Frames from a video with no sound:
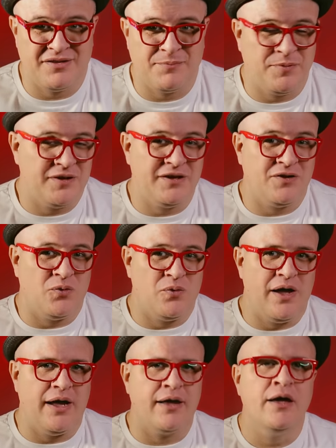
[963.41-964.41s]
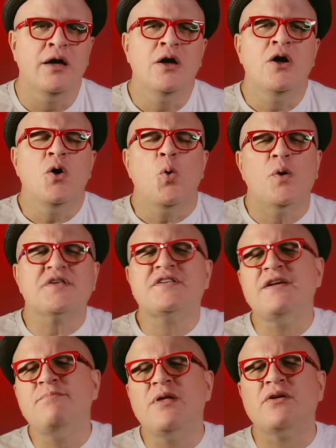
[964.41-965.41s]
It's a political rag. While
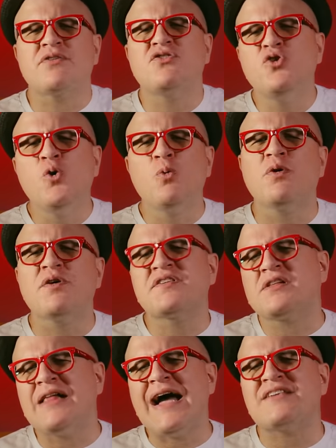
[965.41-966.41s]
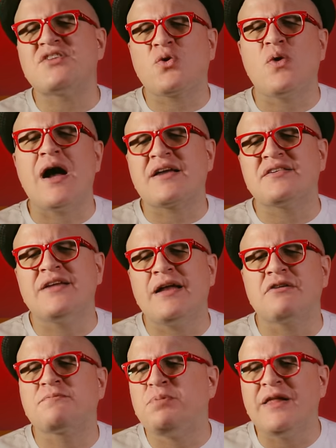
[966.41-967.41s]
Steve Miller's numerous classic rock
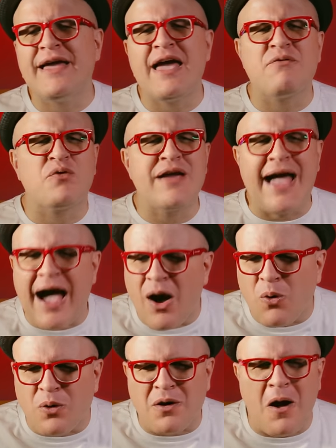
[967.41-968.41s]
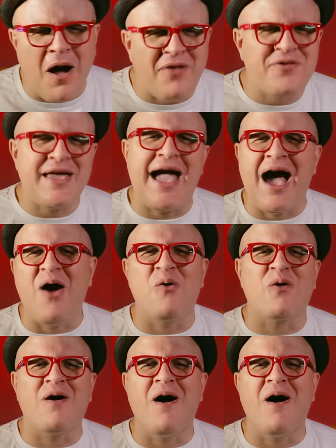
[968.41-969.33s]
standards play every hour on the hour